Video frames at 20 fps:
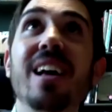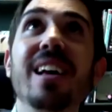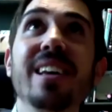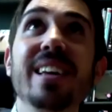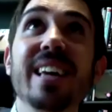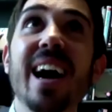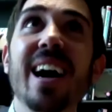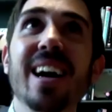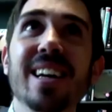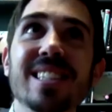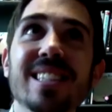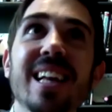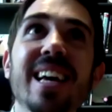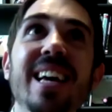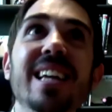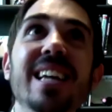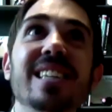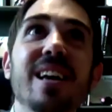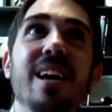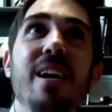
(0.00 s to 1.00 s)
yeah, as late
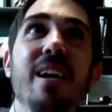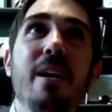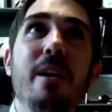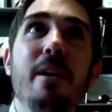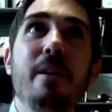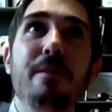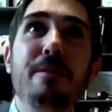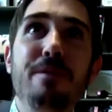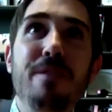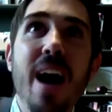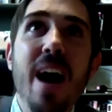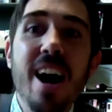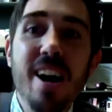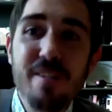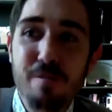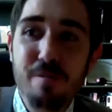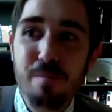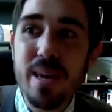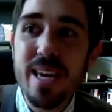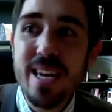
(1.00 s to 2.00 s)
as
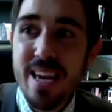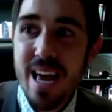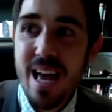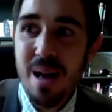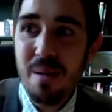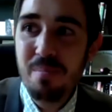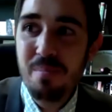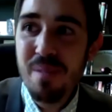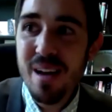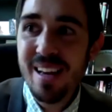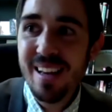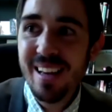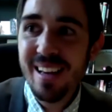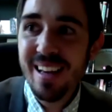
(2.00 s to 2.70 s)
5 p.m.